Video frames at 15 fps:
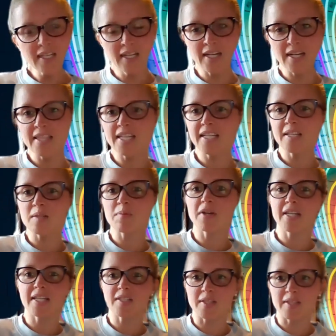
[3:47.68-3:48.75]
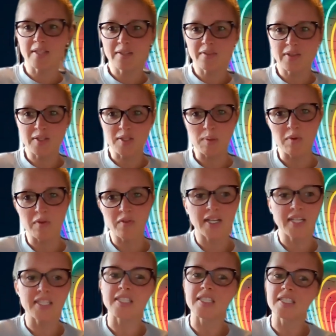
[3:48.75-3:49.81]
And then I guess one extra thing, Faisal, before
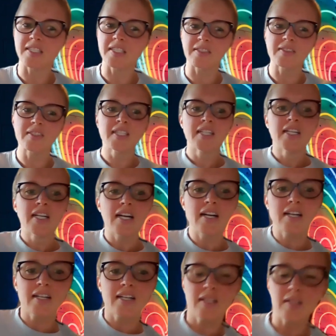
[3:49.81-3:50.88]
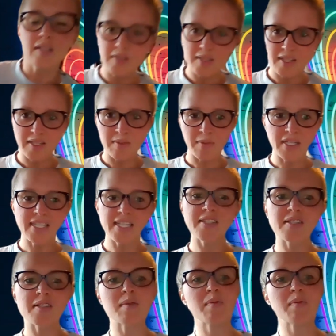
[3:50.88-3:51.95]
handing to you, alongside my day
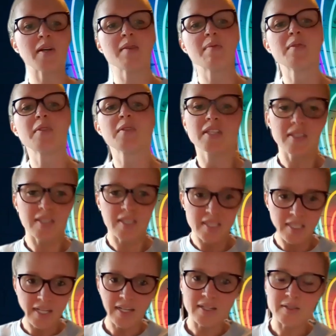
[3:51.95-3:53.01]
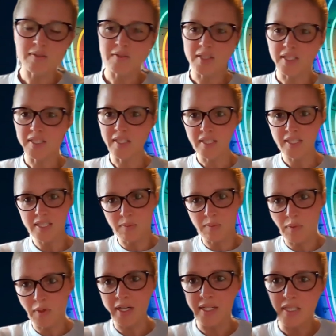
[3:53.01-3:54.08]
job, I'm also the chair of United
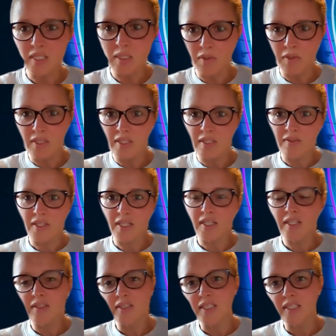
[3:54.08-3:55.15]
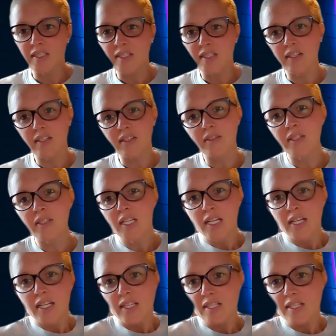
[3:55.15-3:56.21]
in Pride Community of Inclusion. So
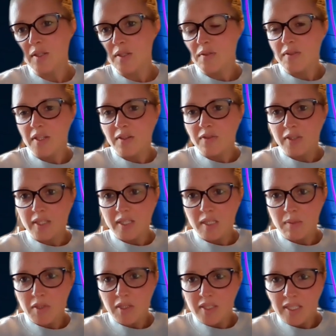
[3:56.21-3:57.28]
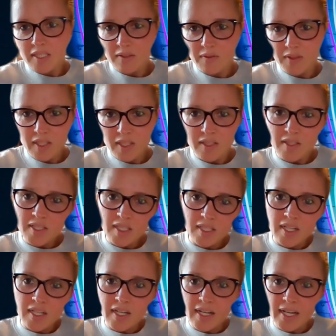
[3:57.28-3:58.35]
there's lots of different communities of inclusion
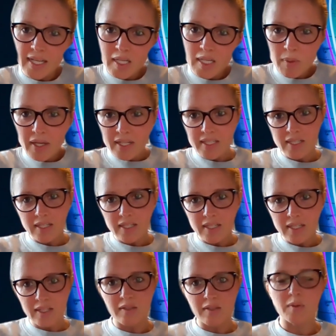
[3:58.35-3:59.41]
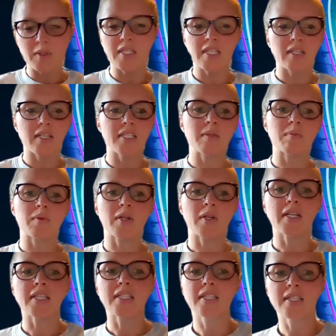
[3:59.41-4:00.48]
at eBay, of which United in
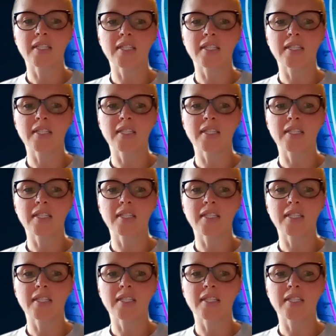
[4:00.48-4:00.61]
Pride